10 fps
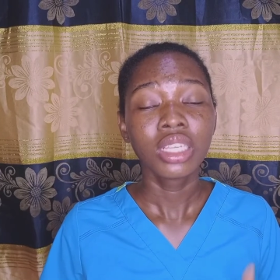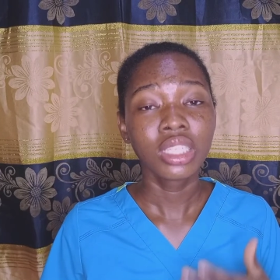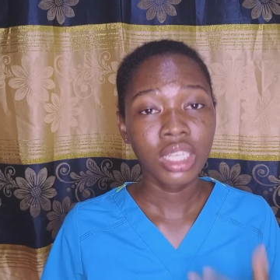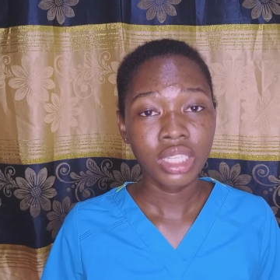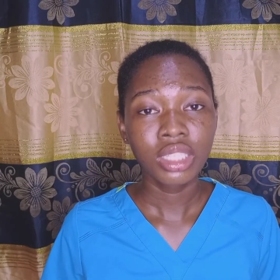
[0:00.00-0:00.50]

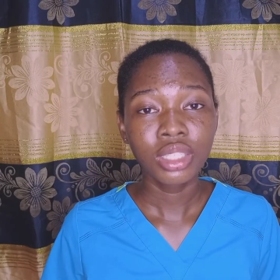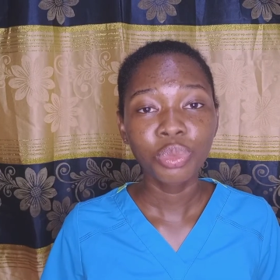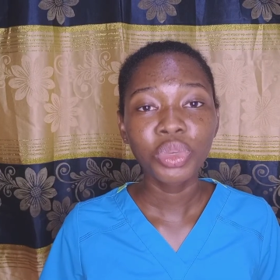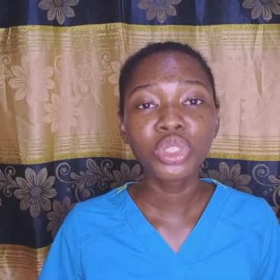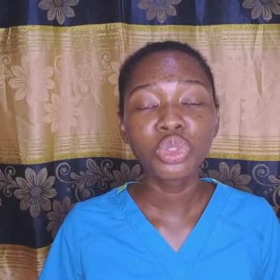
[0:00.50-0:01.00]
Yes,
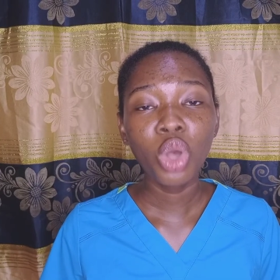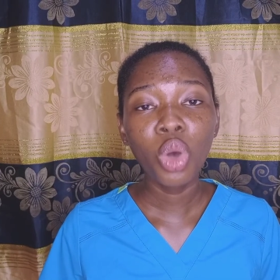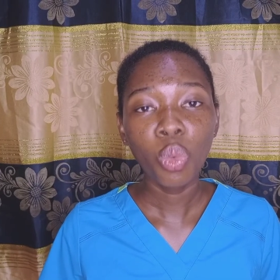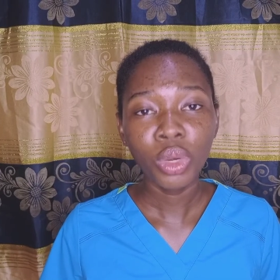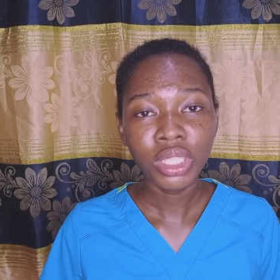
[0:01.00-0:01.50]
we
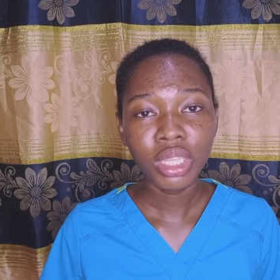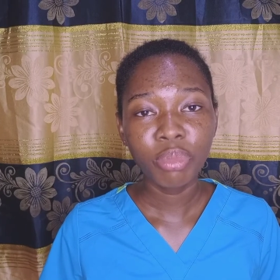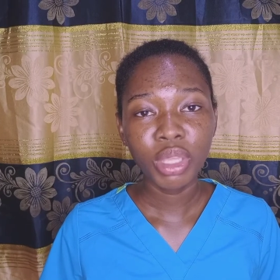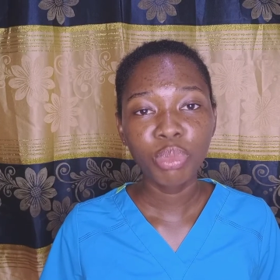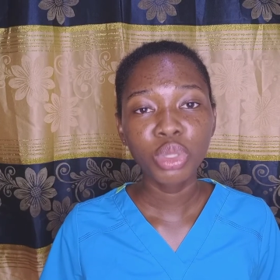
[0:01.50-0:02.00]
don't want the
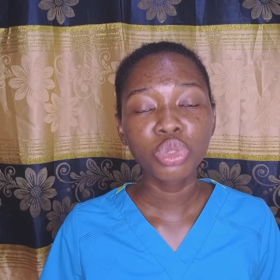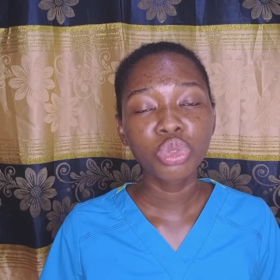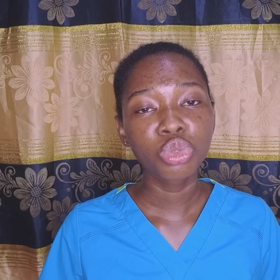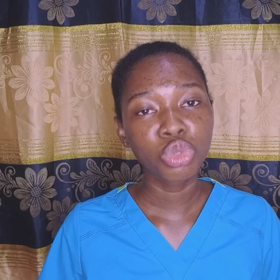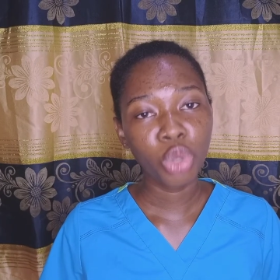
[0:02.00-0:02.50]
BP
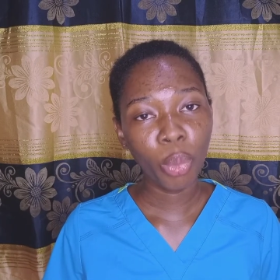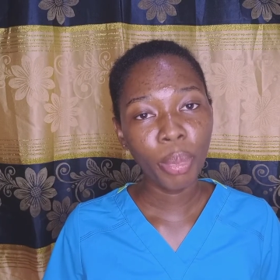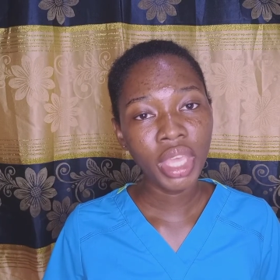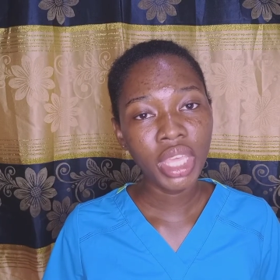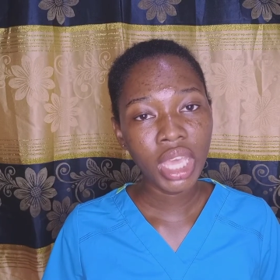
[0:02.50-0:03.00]
to drop
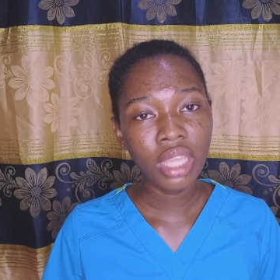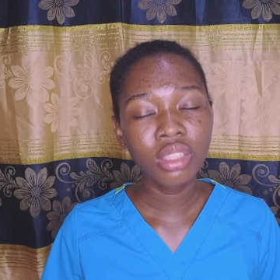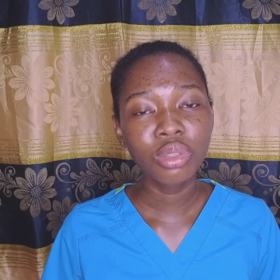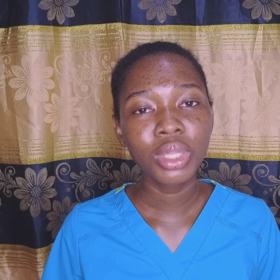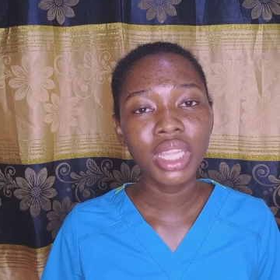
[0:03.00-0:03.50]

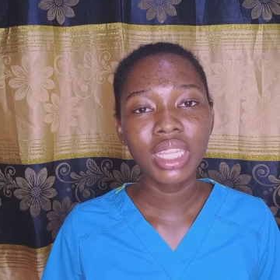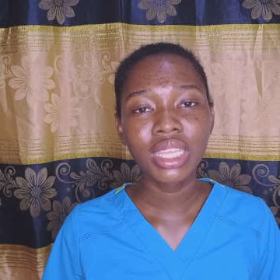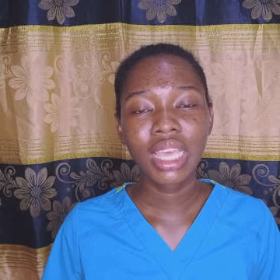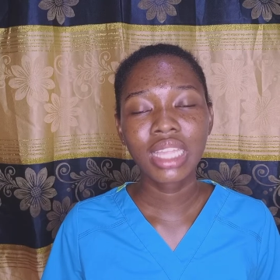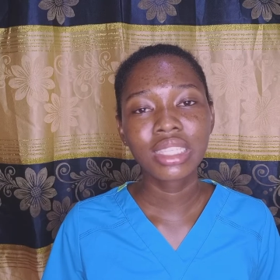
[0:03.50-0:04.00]
again so that
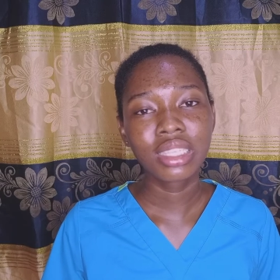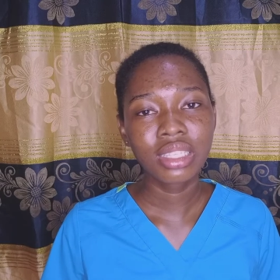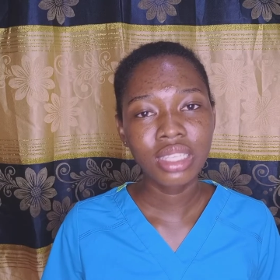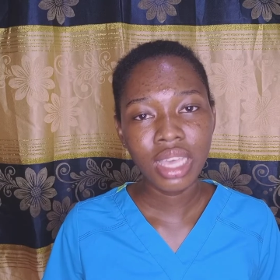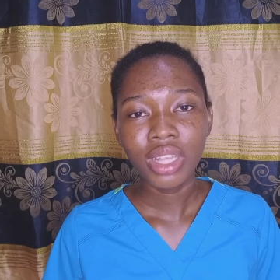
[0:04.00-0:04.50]
they get
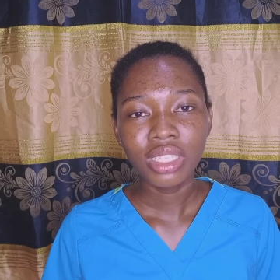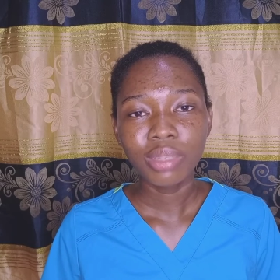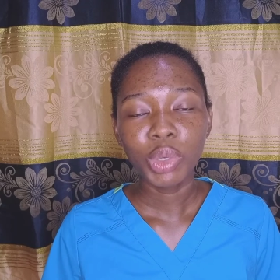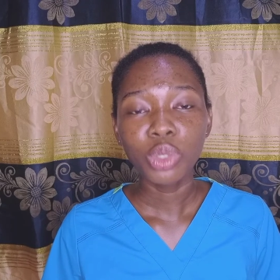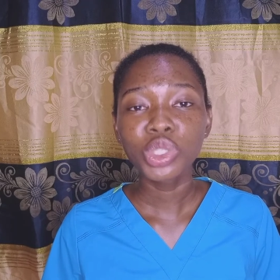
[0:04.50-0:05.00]
dizzy once
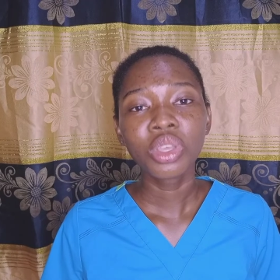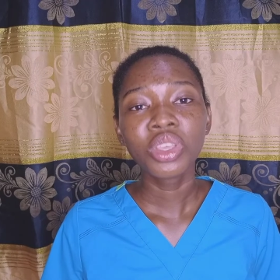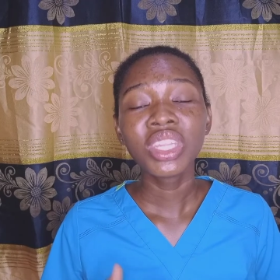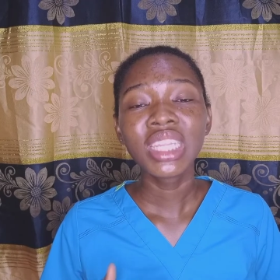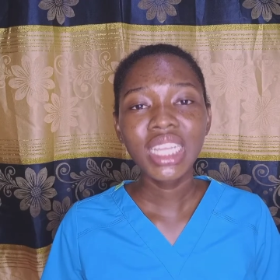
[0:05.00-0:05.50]
more. So
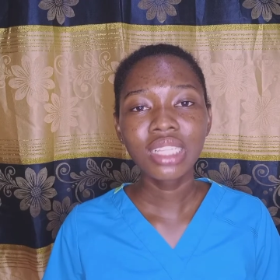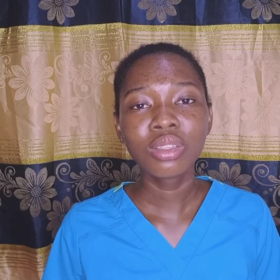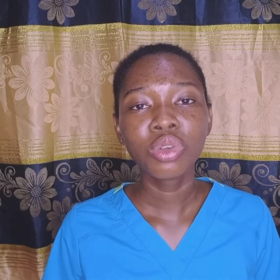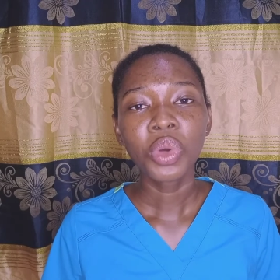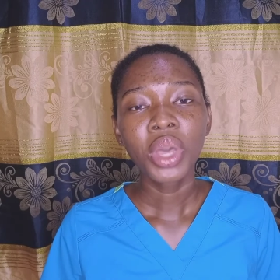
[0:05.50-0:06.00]
you need
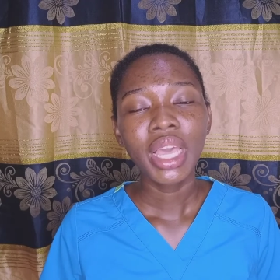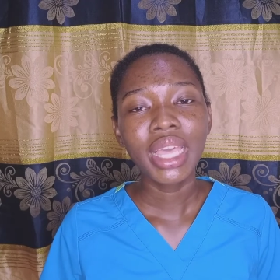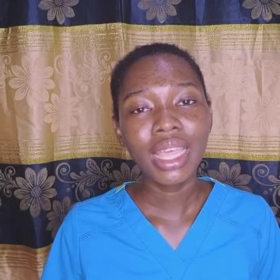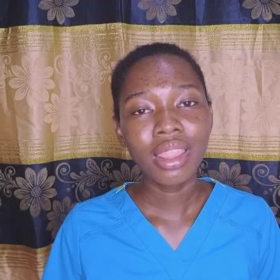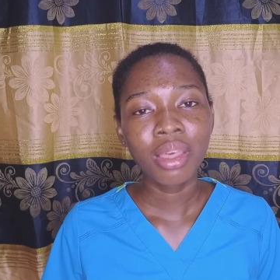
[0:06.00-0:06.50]
to
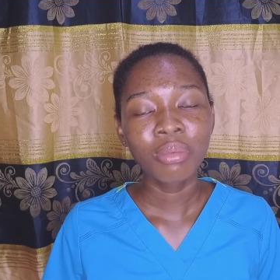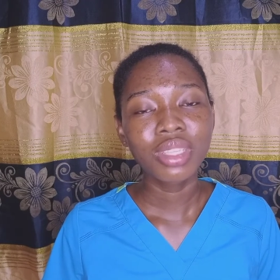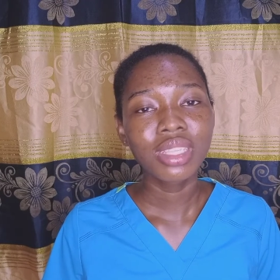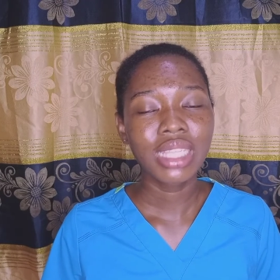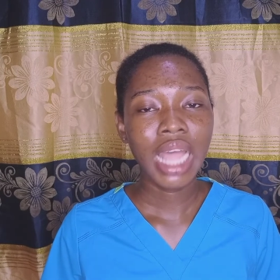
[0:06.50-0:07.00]
get them
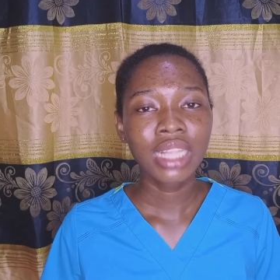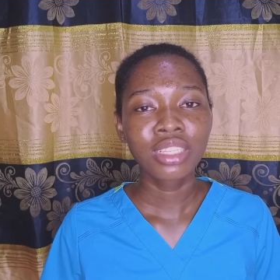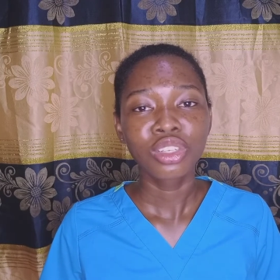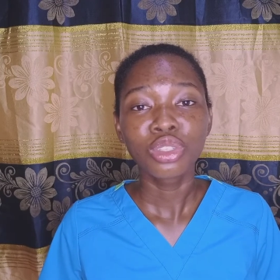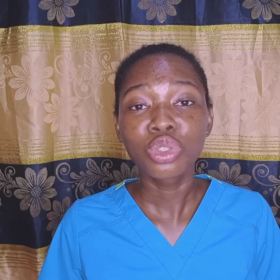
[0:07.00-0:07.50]
to
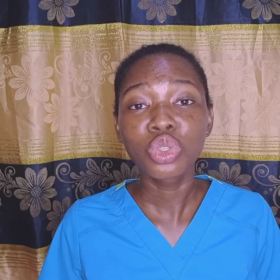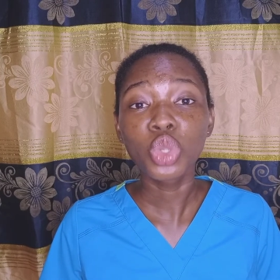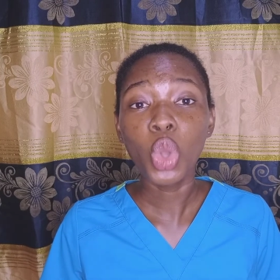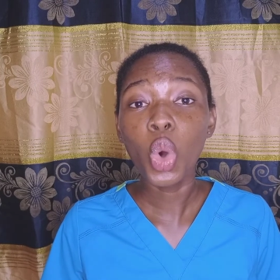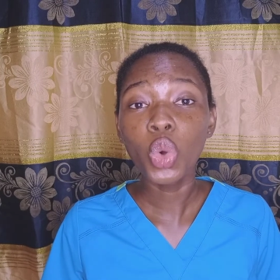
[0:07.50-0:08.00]
stand
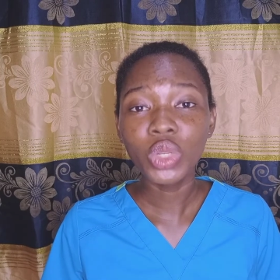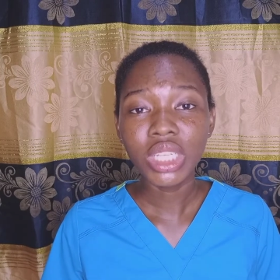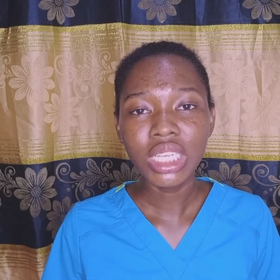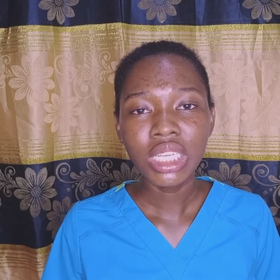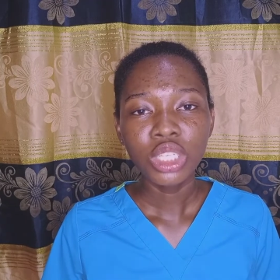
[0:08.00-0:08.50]

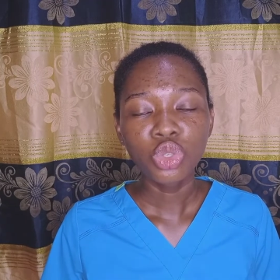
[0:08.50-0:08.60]
slowly.